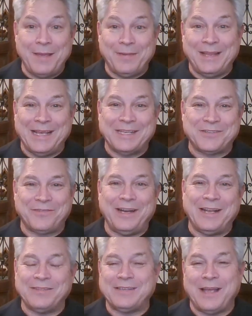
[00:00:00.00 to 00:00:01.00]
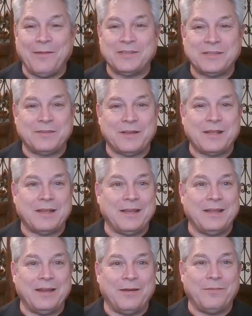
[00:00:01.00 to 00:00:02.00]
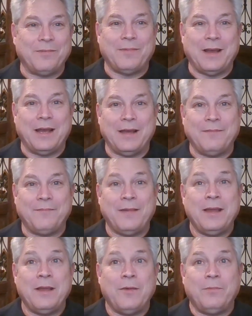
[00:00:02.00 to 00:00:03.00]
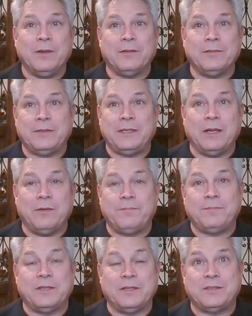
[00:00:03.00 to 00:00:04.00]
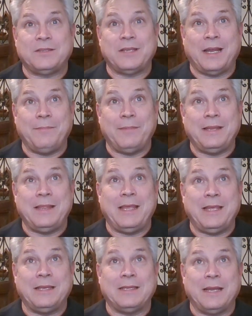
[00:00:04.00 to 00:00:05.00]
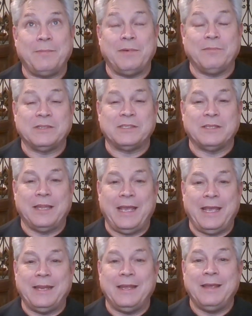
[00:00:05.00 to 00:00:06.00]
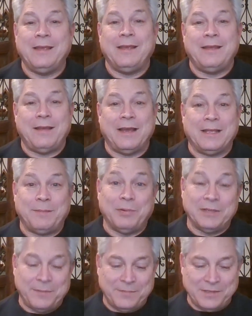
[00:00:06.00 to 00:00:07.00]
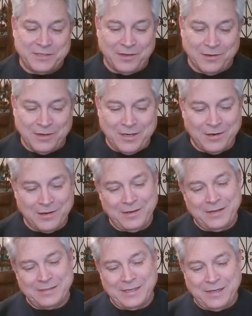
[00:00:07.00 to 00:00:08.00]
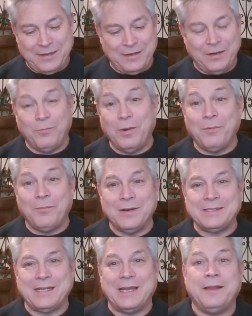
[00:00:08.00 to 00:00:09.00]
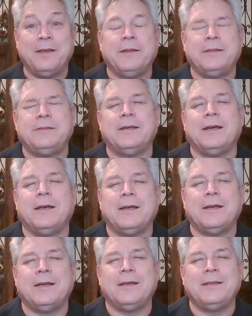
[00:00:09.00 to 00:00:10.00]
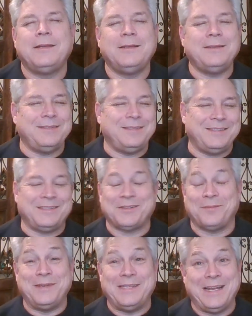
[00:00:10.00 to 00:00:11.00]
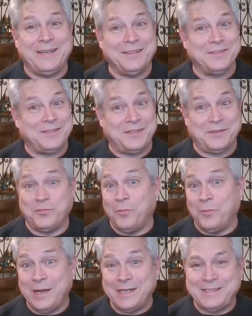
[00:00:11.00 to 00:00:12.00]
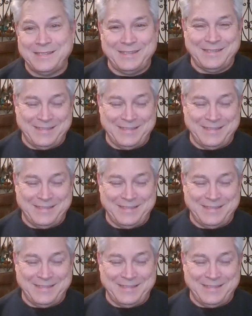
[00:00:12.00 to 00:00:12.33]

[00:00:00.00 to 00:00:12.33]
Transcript: in my last reading, I was, I was you know, uh, will you know the, the indictment was delayed and i pulled up the star card it's like you know what was that duh stormy daniels is what